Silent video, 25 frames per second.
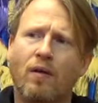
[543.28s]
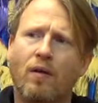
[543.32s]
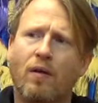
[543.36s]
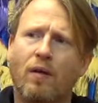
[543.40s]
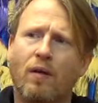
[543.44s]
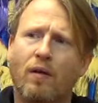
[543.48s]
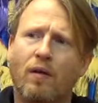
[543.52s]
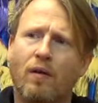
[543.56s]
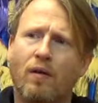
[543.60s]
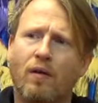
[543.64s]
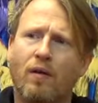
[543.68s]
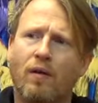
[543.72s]

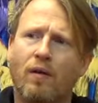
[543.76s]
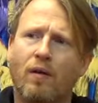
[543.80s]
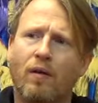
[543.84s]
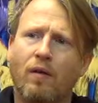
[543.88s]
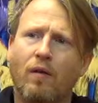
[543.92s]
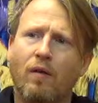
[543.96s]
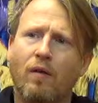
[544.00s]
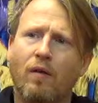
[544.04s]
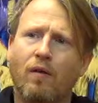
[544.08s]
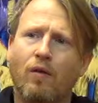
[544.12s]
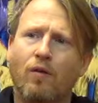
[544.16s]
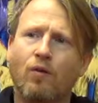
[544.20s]
a
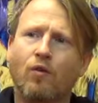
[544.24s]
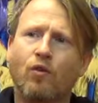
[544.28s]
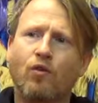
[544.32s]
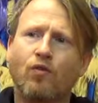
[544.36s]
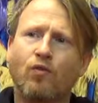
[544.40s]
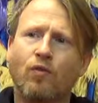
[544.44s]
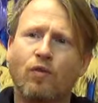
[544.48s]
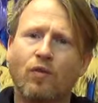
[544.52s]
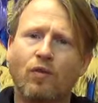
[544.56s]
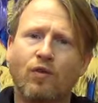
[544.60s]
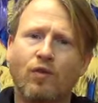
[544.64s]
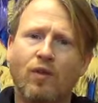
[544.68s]

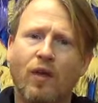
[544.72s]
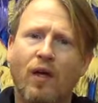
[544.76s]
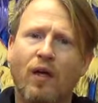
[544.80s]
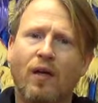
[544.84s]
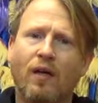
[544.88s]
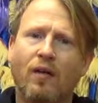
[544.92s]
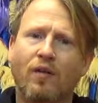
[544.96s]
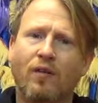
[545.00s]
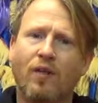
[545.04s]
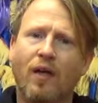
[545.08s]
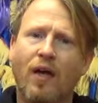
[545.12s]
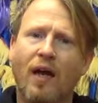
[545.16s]
useful
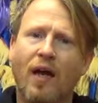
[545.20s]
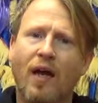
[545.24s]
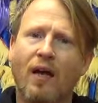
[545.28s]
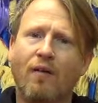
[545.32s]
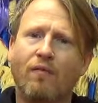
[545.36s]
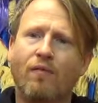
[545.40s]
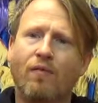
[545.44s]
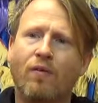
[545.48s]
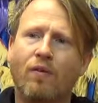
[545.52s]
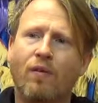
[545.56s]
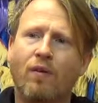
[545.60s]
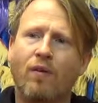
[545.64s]
style to
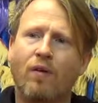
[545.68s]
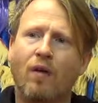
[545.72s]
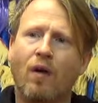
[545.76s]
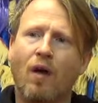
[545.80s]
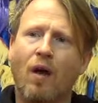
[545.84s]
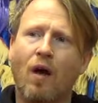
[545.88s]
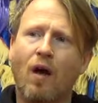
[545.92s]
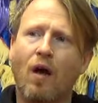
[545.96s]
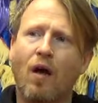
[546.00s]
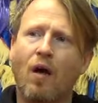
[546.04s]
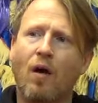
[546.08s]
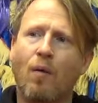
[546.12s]
have
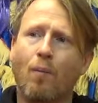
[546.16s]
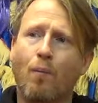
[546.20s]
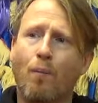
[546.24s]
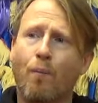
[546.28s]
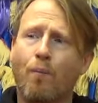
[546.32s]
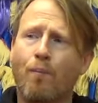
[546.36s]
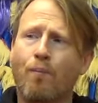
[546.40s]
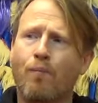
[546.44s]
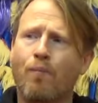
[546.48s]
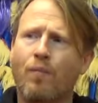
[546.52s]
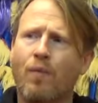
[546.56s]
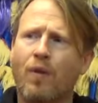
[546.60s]

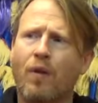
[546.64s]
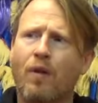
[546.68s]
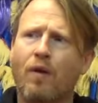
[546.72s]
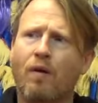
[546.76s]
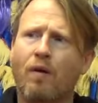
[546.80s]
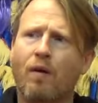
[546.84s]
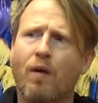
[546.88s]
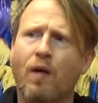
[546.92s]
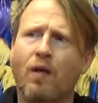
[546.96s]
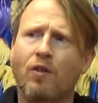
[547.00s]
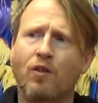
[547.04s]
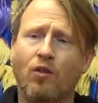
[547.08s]

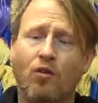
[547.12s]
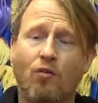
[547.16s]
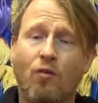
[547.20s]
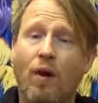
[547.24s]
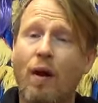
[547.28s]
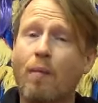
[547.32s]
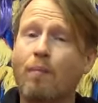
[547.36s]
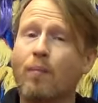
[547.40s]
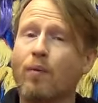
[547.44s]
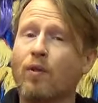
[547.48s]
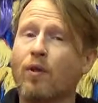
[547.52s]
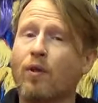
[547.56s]
as a
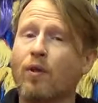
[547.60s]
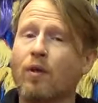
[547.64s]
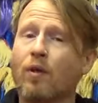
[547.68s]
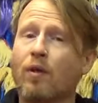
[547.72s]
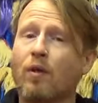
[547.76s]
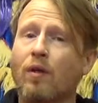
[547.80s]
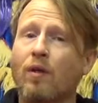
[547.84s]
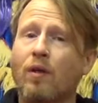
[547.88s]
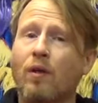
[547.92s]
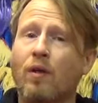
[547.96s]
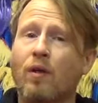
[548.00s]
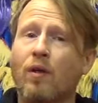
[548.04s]
grappler,
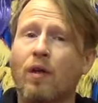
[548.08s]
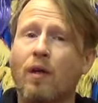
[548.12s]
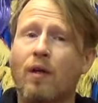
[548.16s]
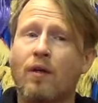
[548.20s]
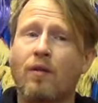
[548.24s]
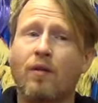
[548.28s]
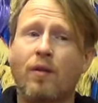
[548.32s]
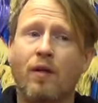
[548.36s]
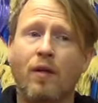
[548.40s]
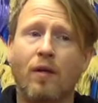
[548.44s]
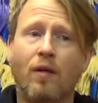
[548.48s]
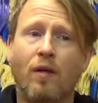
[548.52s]
I
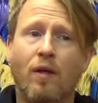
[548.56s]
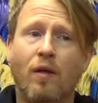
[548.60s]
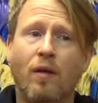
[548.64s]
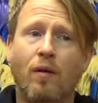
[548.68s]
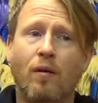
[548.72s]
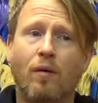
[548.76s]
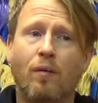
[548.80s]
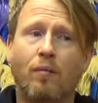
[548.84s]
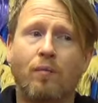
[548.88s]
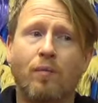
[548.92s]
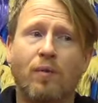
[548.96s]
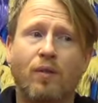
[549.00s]
think,
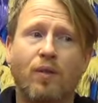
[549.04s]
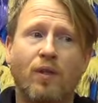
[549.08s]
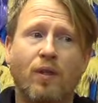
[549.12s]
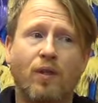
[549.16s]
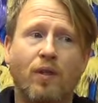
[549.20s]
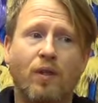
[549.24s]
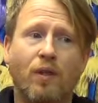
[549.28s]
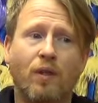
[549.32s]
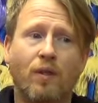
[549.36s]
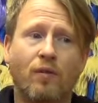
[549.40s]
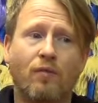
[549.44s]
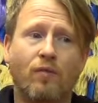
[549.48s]

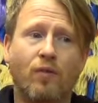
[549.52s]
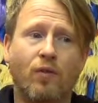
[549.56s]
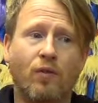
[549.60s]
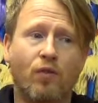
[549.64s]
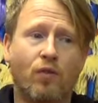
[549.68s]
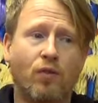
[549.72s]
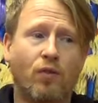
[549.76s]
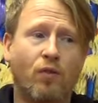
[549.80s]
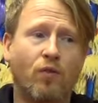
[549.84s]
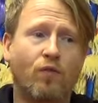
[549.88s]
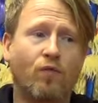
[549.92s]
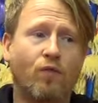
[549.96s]
particularly
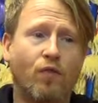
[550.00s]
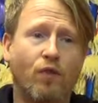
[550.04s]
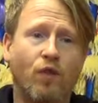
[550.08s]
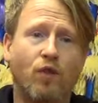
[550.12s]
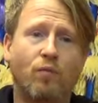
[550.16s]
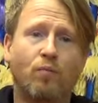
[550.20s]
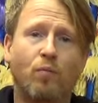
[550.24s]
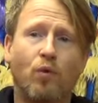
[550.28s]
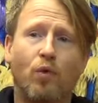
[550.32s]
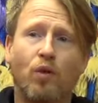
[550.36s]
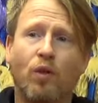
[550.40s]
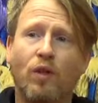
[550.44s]
for
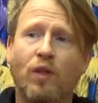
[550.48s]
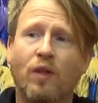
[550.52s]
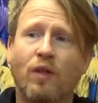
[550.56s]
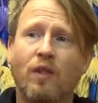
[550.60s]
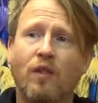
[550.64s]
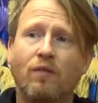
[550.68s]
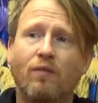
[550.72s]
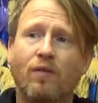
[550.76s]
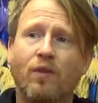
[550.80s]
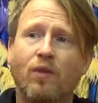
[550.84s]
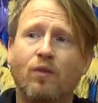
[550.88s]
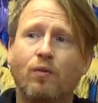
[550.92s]
smaller
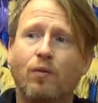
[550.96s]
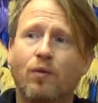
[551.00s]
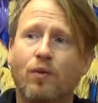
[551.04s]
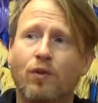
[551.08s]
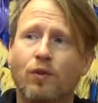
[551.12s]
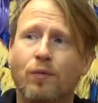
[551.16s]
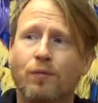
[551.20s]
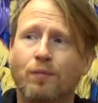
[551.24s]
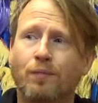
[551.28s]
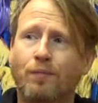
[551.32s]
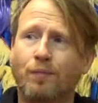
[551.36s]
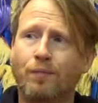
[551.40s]
individuals.